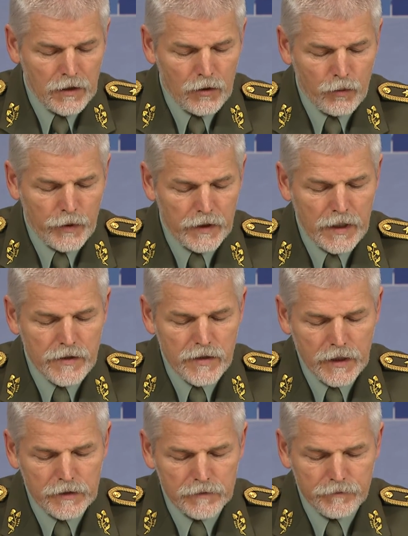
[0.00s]
With that
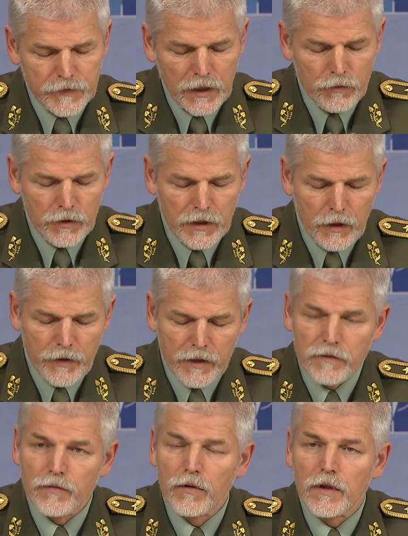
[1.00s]
said, I will now
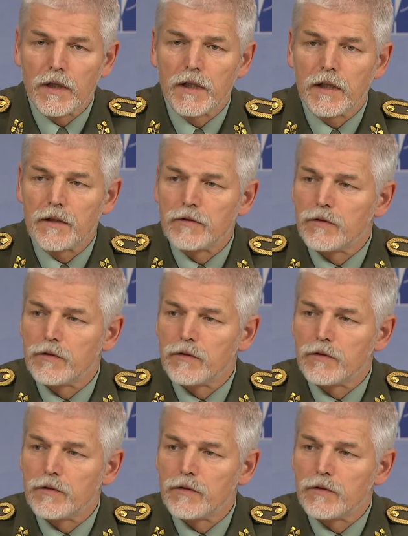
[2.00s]
hand the floor